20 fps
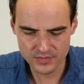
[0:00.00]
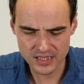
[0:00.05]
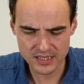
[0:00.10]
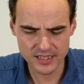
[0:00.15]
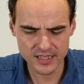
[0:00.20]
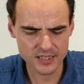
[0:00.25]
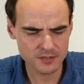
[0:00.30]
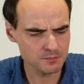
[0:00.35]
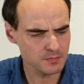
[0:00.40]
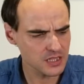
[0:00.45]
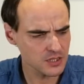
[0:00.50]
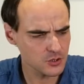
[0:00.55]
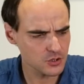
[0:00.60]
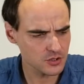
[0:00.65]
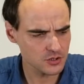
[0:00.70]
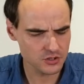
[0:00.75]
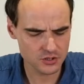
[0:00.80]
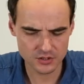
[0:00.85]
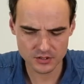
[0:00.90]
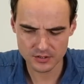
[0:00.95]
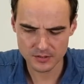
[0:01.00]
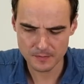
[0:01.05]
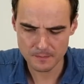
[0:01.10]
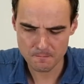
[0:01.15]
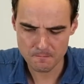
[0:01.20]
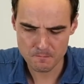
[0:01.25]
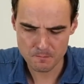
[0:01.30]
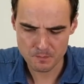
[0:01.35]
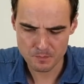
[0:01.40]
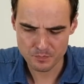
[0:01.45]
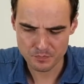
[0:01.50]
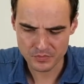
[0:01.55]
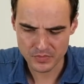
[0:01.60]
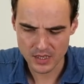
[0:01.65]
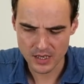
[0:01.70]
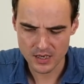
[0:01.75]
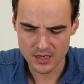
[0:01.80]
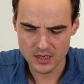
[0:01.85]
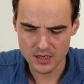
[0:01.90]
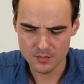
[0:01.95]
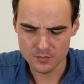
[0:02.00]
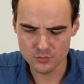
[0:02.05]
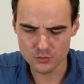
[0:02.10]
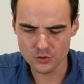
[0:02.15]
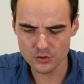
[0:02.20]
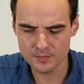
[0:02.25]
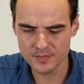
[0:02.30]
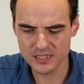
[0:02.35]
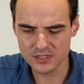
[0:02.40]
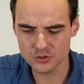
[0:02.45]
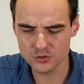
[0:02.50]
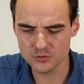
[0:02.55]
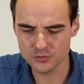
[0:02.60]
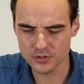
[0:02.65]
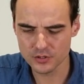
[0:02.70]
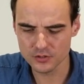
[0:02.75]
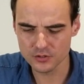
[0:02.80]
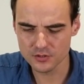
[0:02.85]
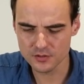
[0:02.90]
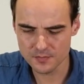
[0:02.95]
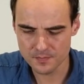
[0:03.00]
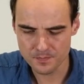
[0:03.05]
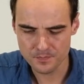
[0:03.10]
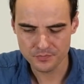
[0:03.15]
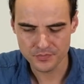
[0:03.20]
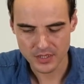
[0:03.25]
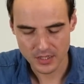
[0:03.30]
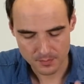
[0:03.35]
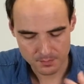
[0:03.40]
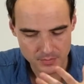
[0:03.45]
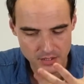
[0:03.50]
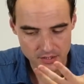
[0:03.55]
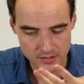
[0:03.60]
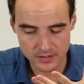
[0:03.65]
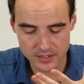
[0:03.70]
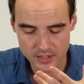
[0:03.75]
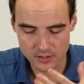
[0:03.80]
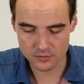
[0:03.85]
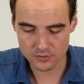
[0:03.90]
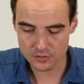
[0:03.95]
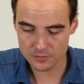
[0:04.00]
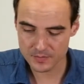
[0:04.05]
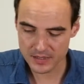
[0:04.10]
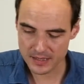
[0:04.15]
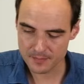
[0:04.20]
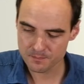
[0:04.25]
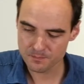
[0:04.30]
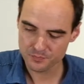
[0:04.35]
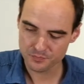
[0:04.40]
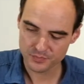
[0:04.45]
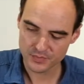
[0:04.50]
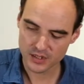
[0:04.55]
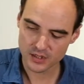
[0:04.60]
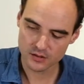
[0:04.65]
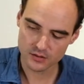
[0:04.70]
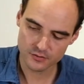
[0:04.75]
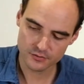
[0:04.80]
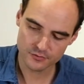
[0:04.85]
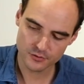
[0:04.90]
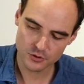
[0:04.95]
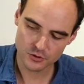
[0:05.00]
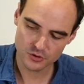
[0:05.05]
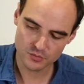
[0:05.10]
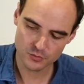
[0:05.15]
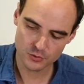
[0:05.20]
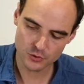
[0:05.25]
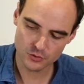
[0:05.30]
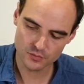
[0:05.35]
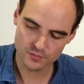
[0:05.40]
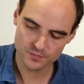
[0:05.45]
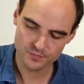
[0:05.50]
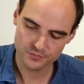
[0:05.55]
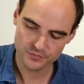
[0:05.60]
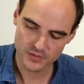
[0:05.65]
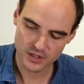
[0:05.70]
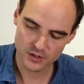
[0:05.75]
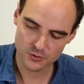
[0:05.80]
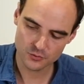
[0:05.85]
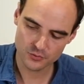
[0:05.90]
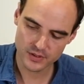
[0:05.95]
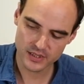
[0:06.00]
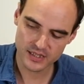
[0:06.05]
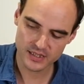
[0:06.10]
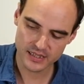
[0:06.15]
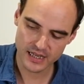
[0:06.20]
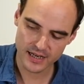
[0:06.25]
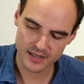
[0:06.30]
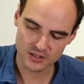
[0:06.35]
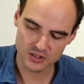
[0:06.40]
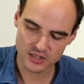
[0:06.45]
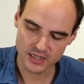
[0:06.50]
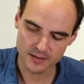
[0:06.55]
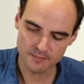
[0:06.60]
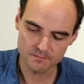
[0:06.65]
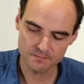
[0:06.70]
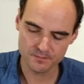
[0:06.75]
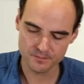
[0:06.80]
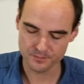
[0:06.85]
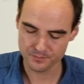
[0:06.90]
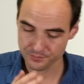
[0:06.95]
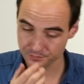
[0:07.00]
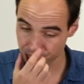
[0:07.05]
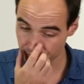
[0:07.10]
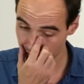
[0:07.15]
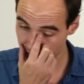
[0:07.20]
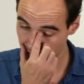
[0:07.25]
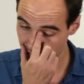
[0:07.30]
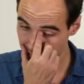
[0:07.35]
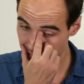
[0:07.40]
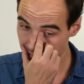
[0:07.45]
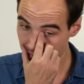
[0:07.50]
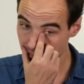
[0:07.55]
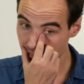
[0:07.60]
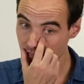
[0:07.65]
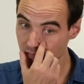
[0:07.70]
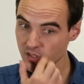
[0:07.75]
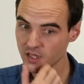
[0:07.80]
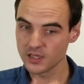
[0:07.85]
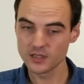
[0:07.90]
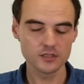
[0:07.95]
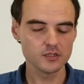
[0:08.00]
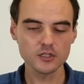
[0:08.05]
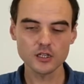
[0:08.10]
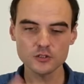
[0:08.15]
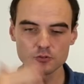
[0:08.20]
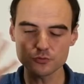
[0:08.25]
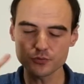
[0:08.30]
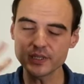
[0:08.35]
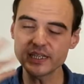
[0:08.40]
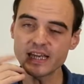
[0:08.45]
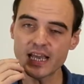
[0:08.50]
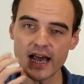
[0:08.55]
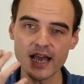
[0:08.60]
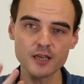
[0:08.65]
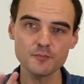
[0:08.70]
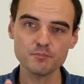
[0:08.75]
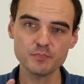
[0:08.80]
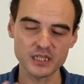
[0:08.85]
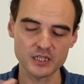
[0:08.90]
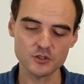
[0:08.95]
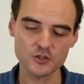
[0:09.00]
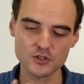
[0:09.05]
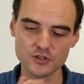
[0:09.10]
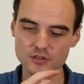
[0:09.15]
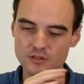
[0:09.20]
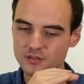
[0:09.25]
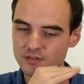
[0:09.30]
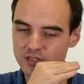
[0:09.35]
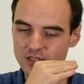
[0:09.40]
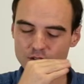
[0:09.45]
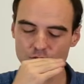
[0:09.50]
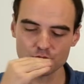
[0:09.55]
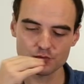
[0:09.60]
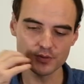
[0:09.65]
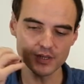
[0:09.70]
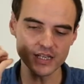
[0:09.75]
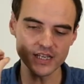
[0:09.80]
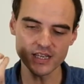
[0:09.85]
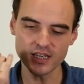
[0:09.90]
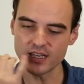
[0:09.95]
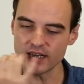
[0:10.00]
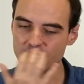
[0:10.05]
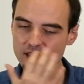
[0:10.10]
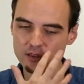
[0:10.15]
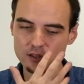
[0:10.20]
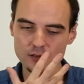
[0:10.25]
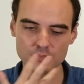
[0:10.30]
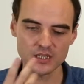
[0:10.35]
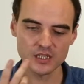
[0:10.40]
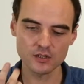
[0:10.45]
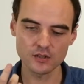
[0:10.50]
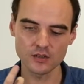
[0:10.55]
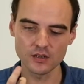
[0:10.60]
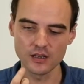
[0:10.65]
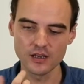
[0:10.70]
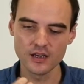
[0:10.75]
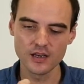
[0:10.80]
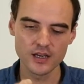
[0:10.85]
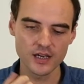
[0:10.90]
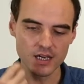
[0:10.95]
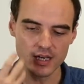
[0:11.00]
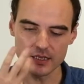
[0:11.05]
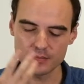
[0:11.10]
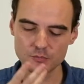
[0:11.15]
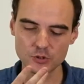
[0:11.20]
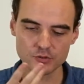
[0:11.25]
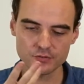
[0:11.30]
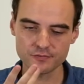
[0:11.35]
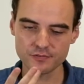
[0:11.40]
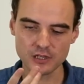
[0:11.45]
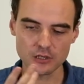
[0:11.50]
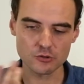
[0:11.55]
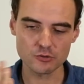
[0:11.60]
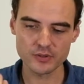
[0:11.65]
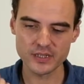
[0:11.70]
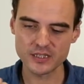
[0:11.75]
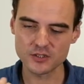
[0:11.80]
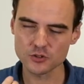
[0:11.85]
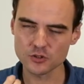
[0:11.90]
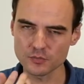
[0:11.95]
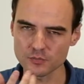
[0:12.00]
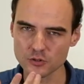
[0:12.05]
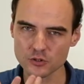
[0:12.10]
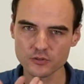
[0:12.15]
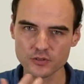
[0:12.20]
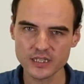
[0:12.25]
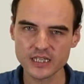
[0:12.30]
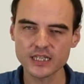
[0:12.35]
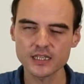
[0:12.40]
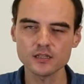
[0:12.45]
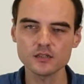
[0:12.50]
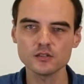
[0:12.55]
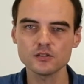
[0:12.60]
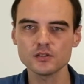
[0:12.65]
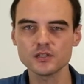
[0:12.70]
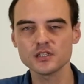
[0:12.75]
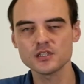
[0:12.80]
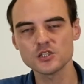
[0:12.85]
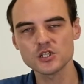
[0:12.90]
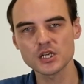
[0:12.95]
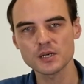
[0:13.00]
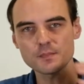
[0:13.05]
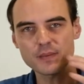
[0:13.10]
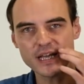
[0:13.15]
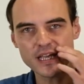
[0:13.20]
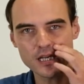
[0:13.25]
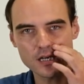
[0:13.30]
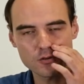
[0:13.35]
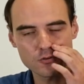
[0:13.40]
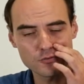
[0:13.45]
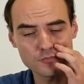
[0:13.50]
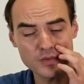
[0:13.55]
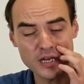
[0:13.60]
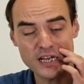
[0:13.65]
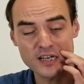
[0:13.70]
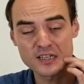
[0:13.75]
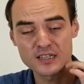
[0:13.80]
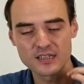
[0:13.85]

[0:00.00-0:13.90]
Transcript: Let me just brew a bit stronger, but the aroma in the first brew is really nice, huh? Not really high-pitched, it's really in the middle and more flowery, so more akin to the Jingmai aroma.